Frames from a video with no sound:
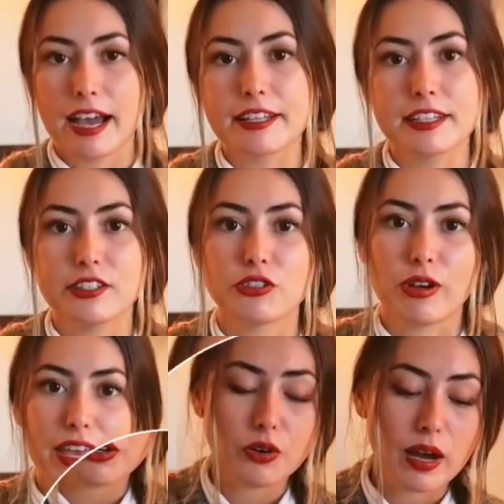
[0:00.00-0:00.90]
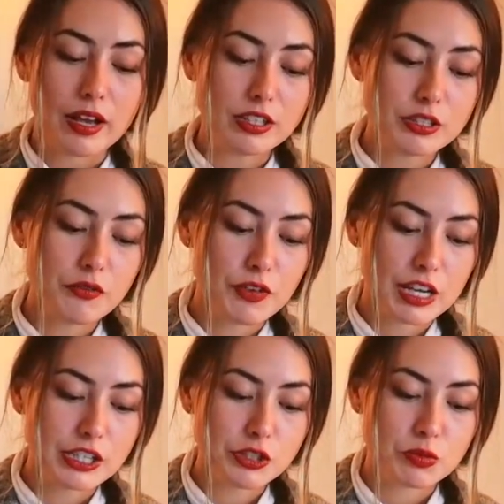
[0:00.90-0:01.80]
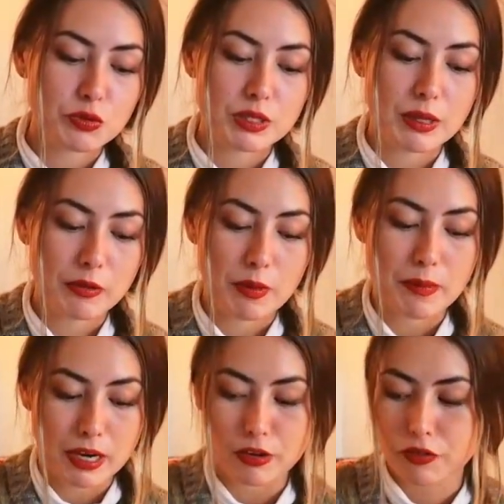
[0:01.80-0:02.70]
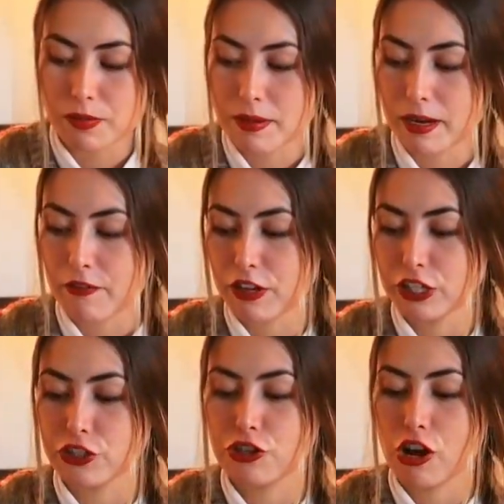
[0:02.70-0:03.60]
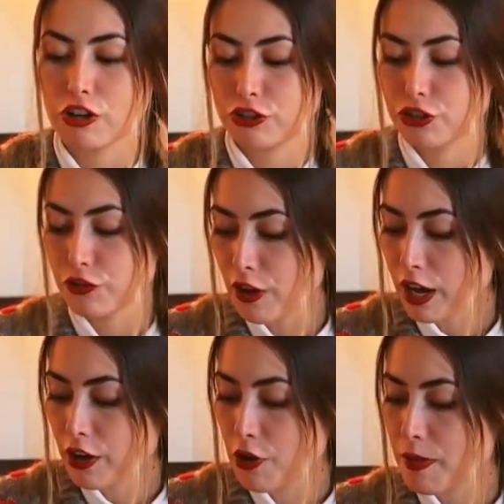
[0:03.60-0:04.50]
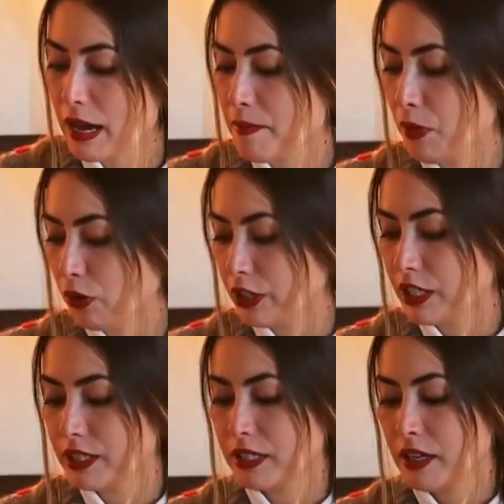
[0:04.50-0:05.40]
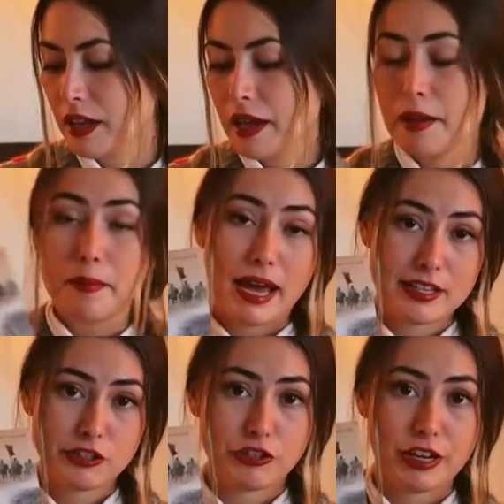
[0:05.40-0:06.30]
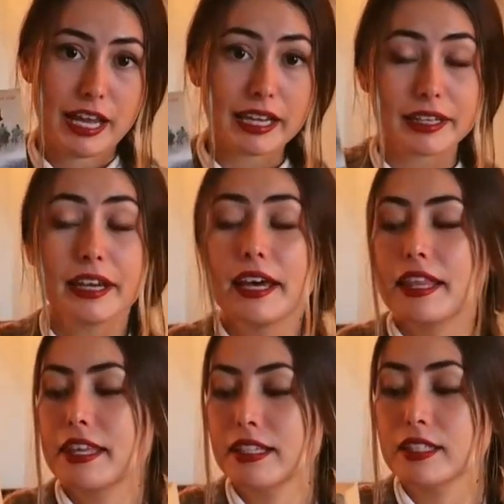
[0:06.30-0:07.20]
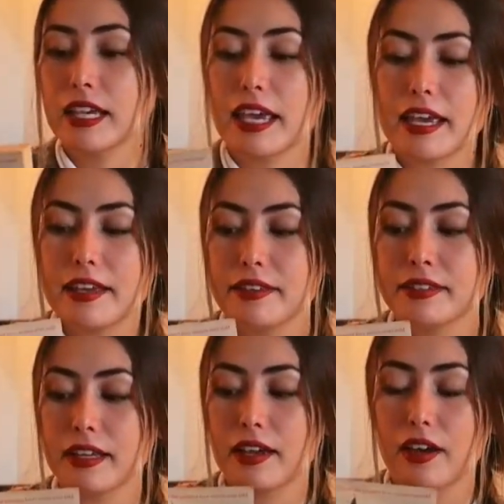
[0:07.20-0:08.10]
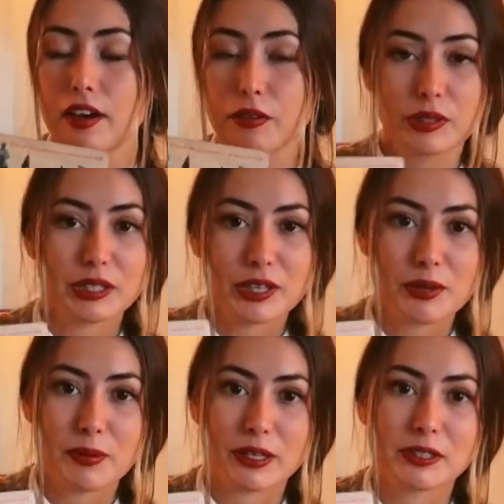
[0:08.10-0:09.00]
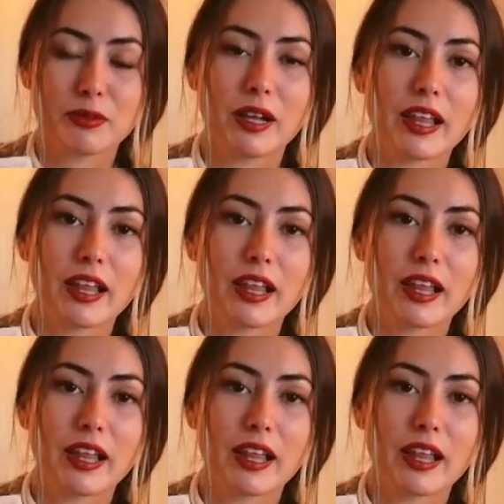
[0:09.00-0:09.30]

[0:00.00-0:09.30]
I did enjoy it. I also finished, which was a little bit bigger for me, but I finished Doctor Zhivago by Boris Pasternak. This is a really good book as well.